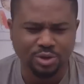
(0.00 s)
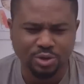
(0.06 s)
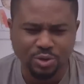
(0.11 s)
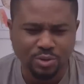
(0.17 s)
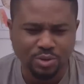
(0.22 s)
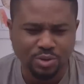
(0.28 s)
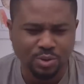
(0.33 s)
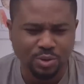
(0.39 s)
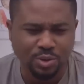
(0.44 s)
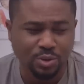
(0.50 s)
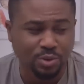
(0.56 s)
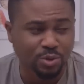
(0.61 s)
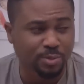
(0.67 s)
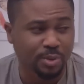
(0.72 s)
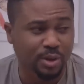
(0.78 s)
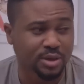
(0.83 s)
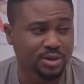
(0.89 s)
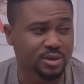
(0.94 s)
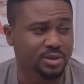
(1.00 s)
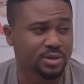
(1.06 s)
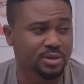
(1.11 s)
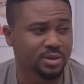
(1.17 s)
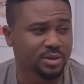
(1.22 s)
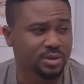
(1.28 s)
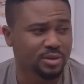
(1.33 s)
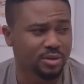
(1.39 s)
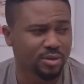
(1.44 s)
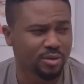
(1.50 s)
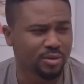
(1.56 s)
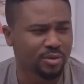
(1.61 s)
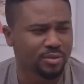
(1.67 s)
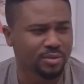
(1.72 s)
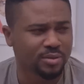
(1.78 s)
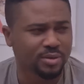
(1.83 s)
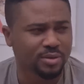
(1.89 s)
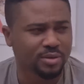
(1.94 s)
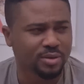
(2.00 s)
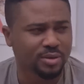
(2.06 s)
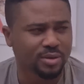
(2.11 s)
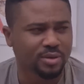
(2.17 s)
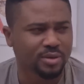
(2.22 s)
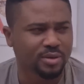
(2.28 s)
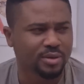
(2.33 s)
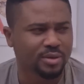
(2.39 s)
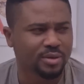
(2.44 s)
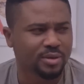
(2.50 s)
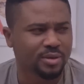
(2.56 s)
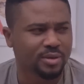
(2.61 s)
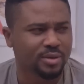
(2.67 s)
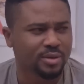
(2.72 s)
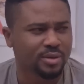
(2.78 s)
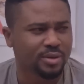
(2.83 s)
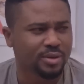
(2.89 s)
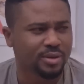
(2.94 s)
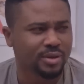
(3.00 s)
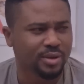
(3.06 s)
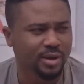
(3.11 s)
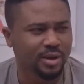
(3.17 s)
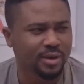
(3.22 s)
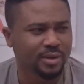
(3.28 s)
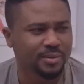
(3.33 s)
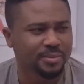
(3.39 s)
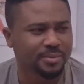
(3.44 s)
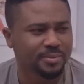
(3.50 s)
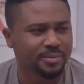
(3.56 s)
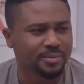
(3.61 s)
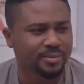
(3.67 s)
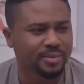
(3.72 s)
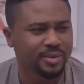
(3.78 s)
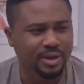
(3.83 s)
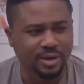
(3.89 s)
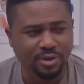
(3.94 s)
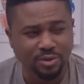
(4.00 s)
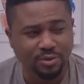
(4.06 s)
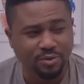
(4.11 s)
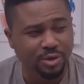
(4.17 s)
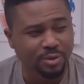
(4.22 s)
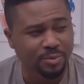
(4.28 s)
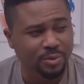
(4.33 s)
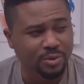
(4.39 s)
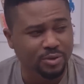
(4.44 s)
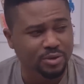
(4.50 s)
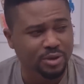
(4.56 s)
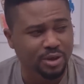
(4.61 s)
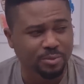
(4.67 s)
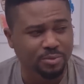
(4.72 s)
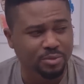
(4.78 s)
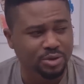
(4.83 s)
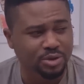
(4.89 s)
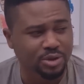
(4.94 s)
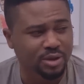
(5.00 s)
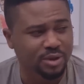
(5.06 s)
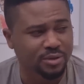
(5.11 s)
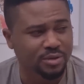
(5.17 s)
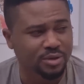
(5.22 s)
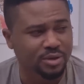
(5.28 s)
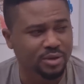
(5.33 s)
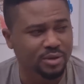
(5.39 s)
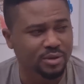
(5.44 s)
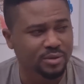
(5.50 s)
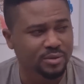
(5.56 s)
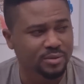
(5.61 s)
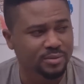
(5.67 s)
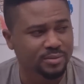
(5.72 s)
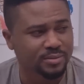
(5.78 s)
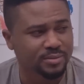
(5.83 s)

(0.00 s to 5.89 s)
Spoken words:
shows you're a good person, you know? Yeah, thank you very much. I appreciate everything.